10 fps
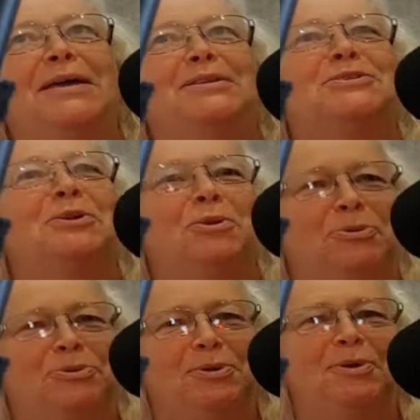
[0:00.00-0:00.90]
it's a
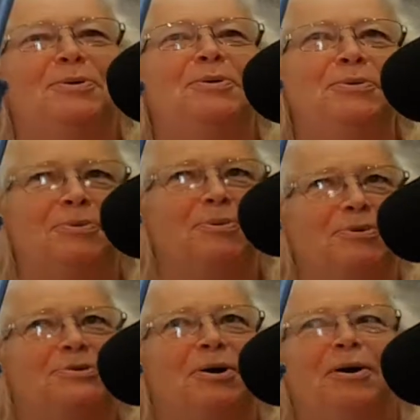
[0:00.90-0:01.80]
lot to learn all
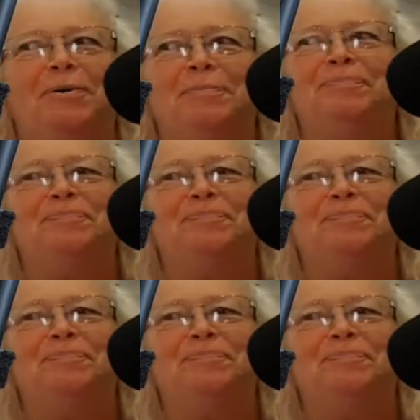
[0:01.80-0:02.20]
the time.